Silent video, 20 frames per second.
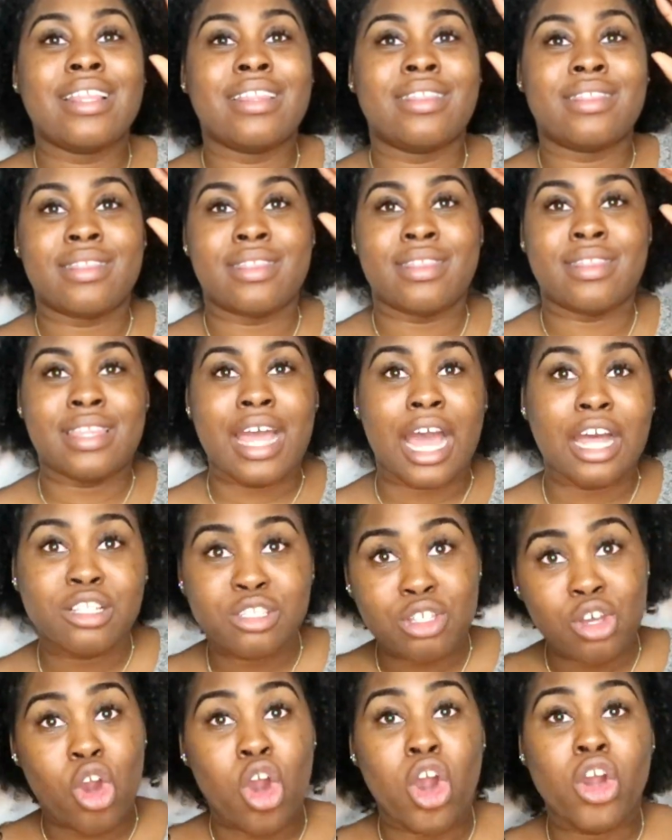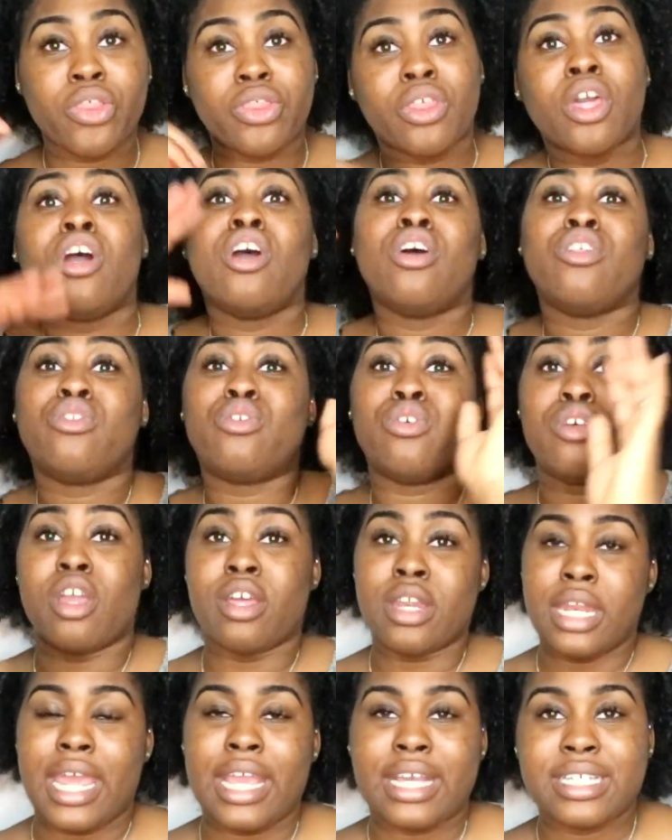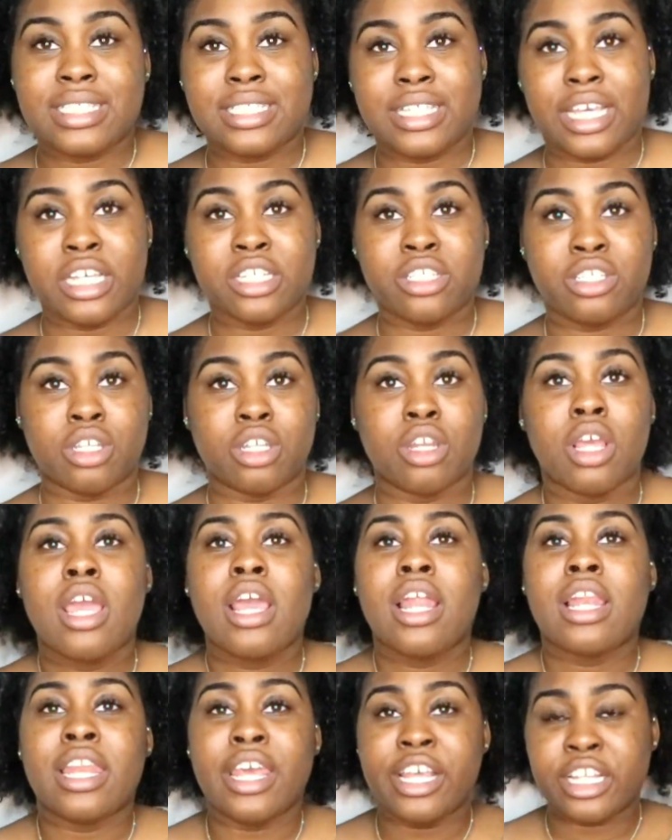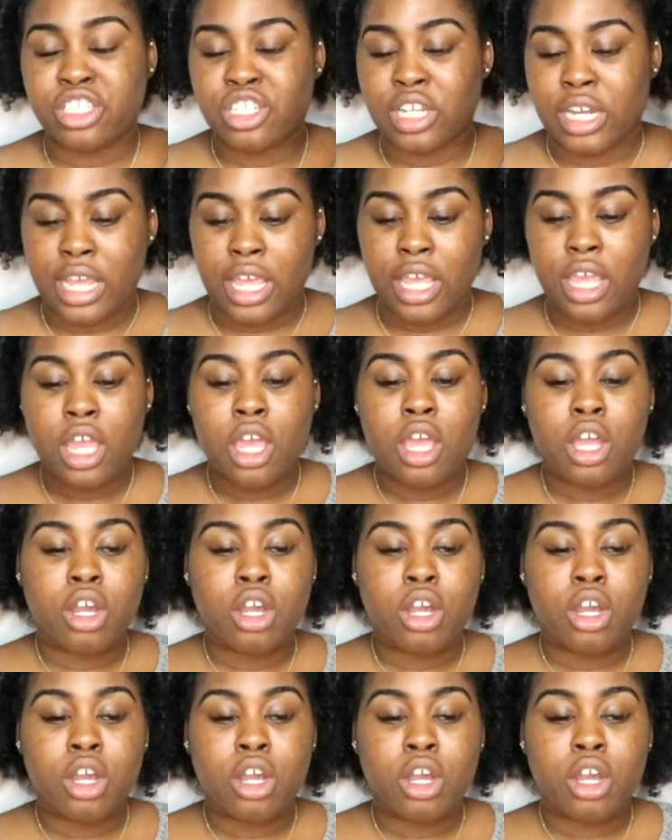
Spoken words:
that thought to your next station. Literally